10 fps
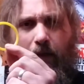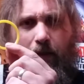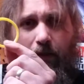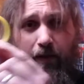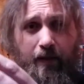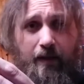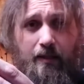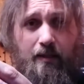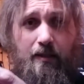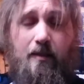
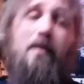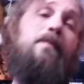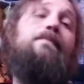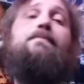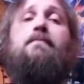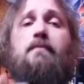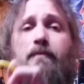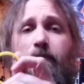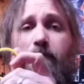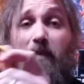This
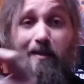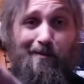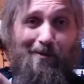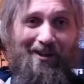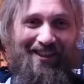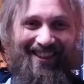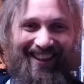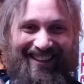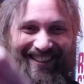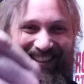isn't what you
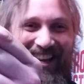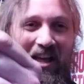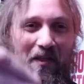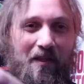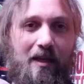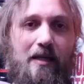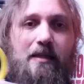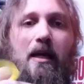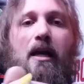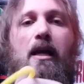think. This
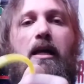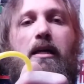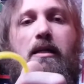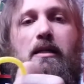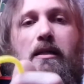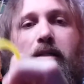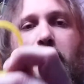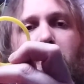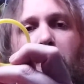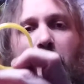is
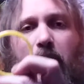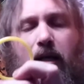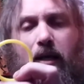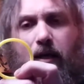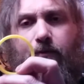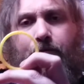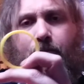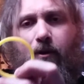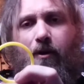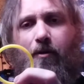
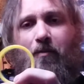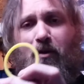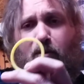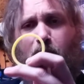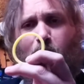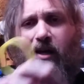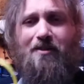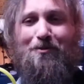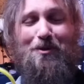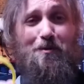from Rice
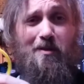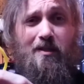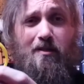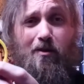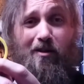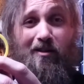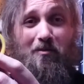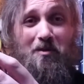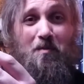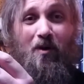Krispies cereal. It
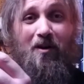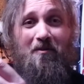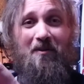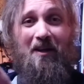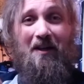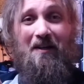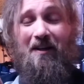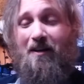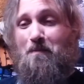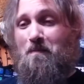was part
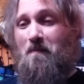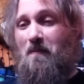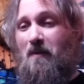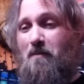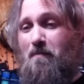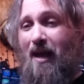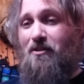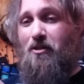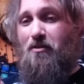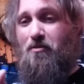a
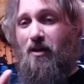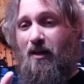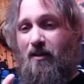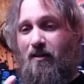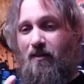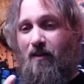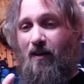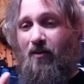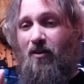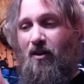magic trick
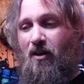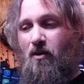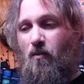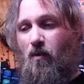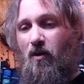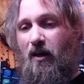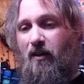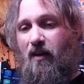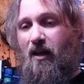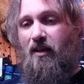thing where like
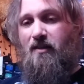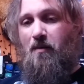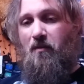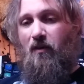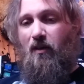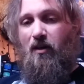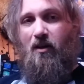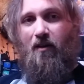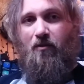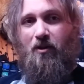they had something that
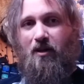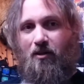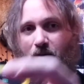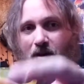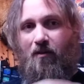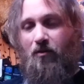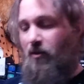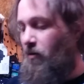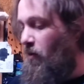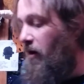covered it and you covered the
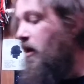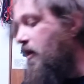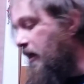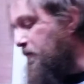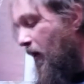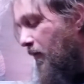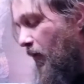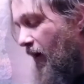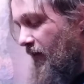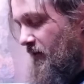coin. That's probably
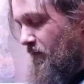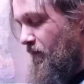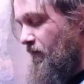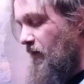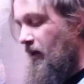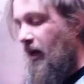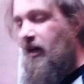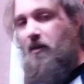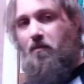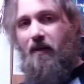why this
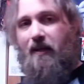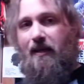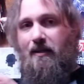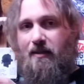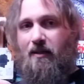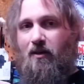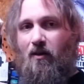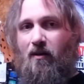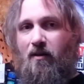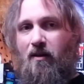Canadian penny is in
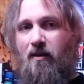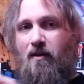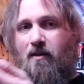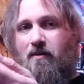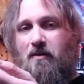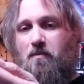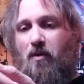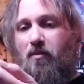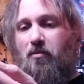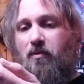here. It's
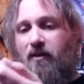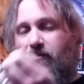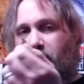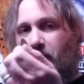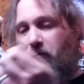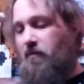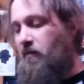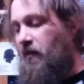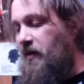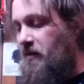probably from
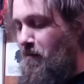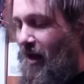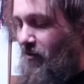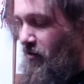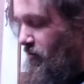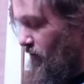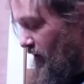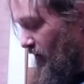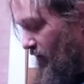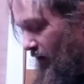this magic trick
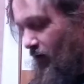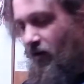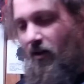thing.